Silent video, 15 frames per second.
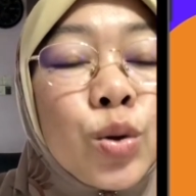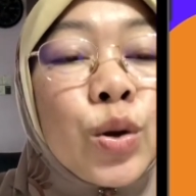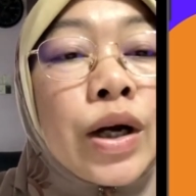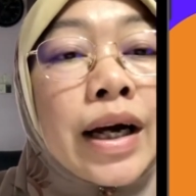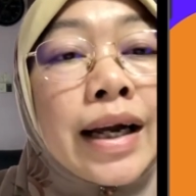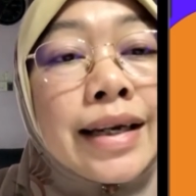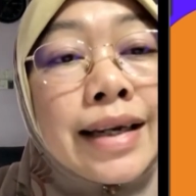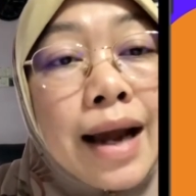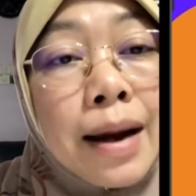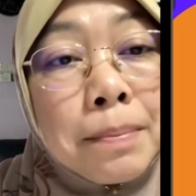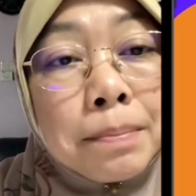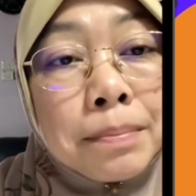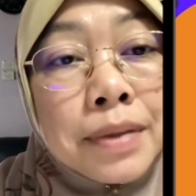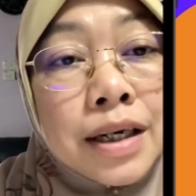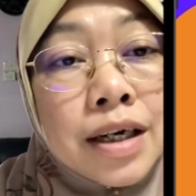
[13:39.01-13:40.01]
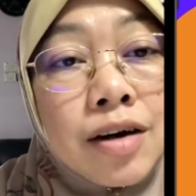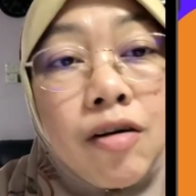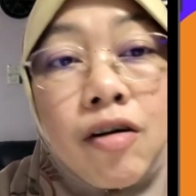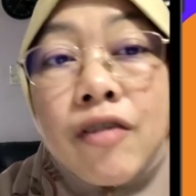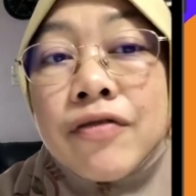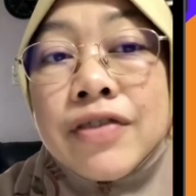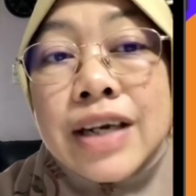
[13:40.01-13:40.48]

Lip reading: a number of